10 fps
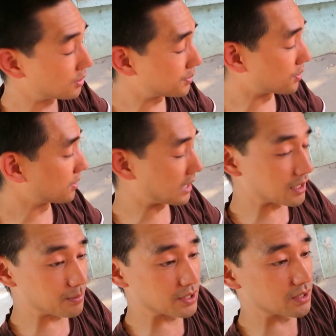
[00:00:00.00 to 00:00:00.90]
tubes or
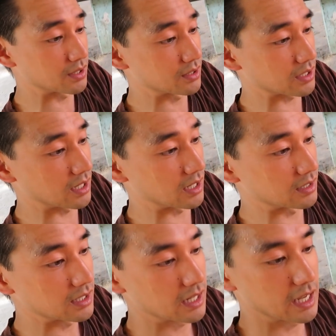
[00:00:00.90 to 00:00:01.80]
gas pistons, and,
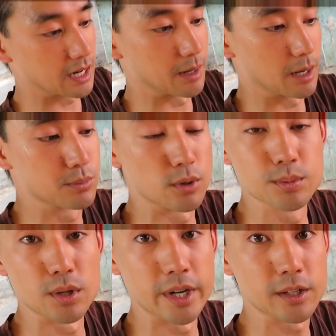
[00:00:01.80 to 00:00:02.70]
uh, and it
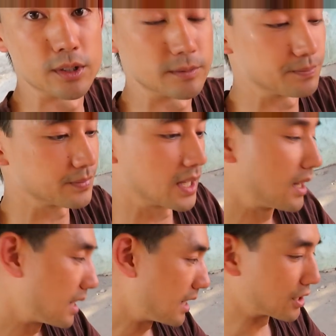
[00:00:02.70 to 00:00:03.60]
absorbs the recoil.
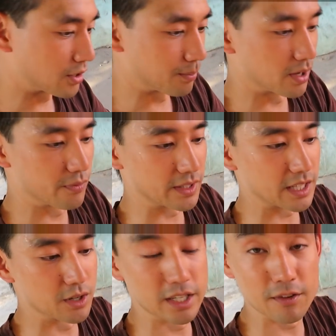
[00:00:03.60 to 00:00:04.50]
Now it's not
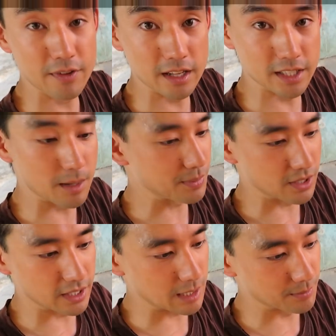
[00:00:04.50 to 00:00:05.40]
perfect. They do get fouled up.
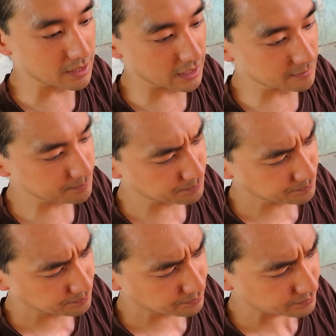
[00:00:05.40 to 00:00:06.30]
You got to keep them clean,
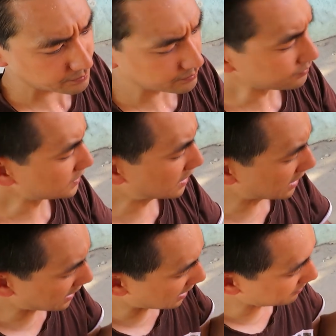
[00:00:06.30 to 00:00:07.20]

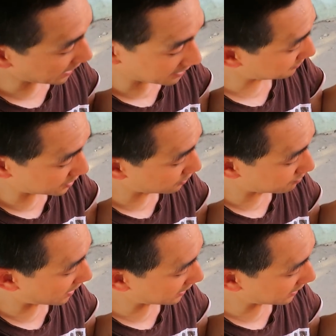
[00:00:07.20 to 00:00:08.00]
and um, they can still